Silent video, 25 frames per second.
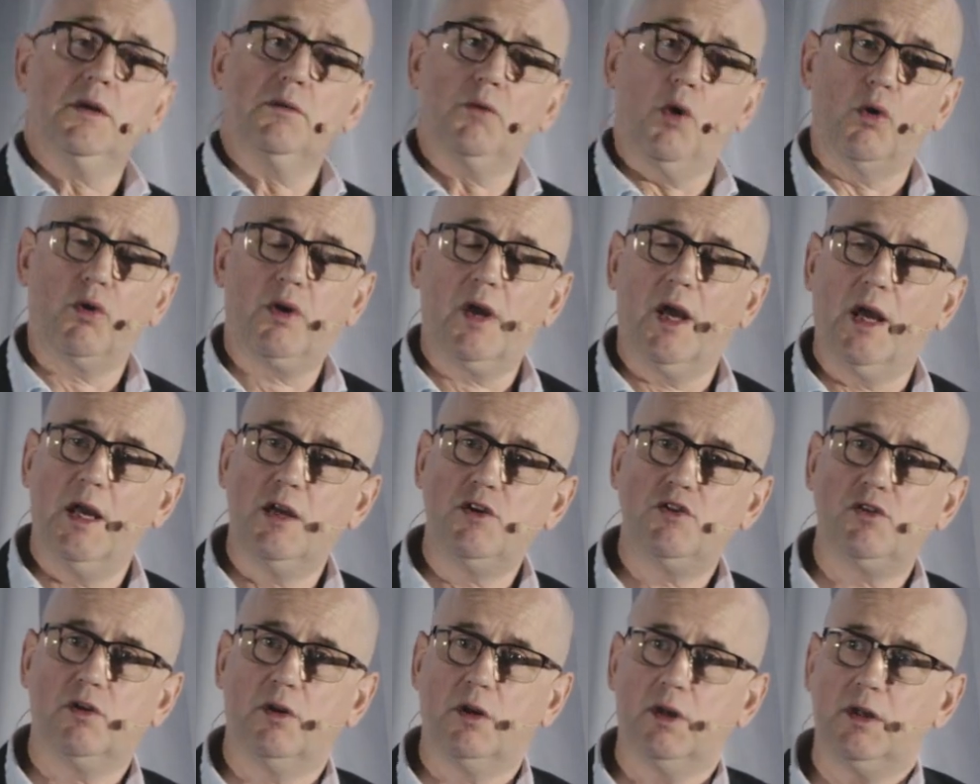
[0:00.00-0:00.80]

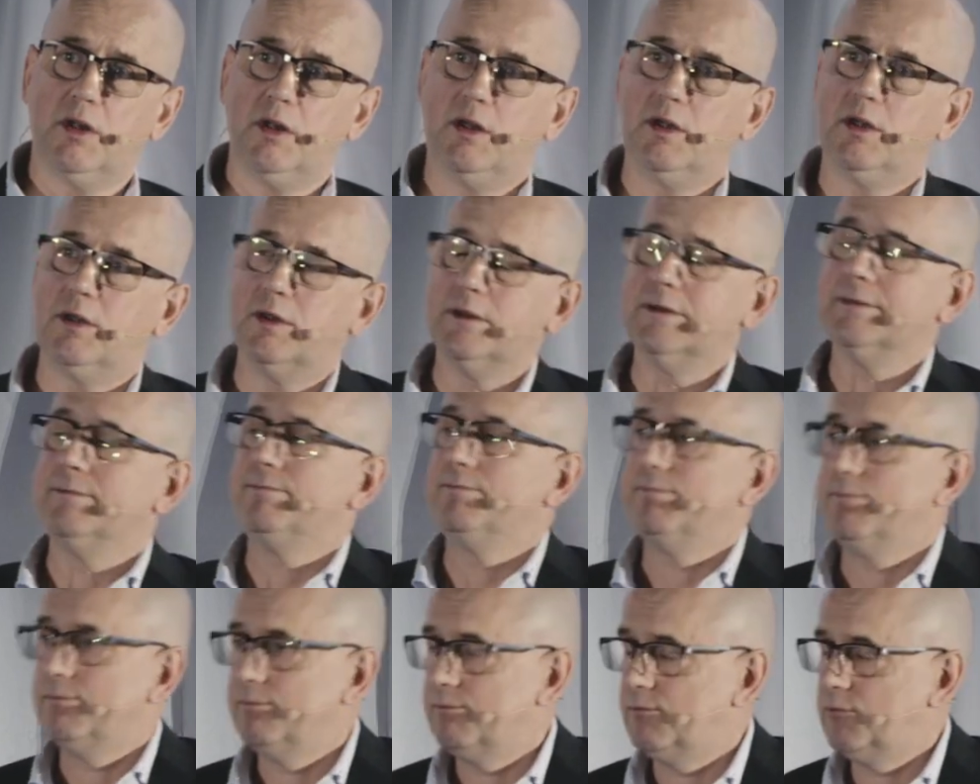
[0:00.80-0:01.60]
occasionally
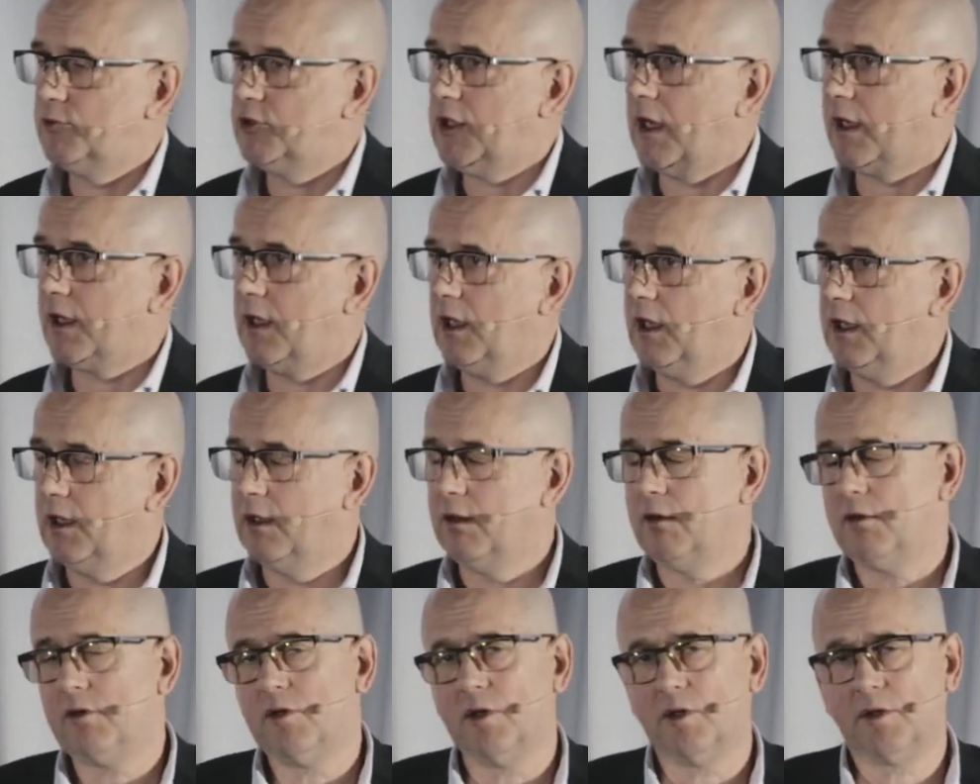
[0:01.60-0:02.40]
check
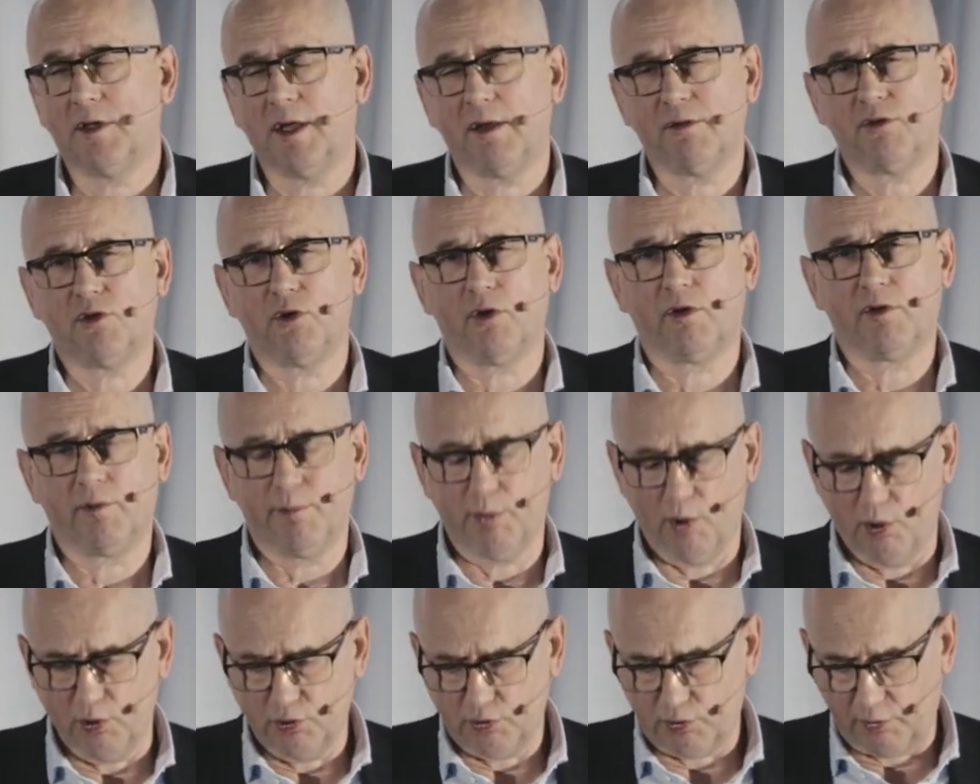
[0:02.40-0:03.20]
in to test your
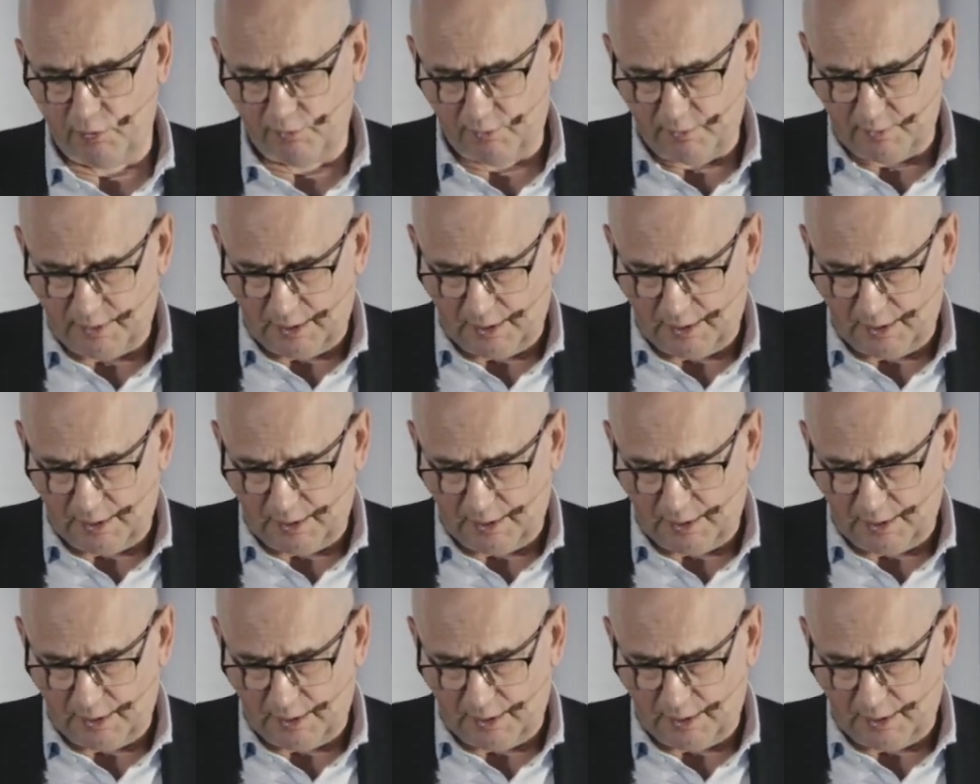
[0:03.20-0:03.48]
exposures.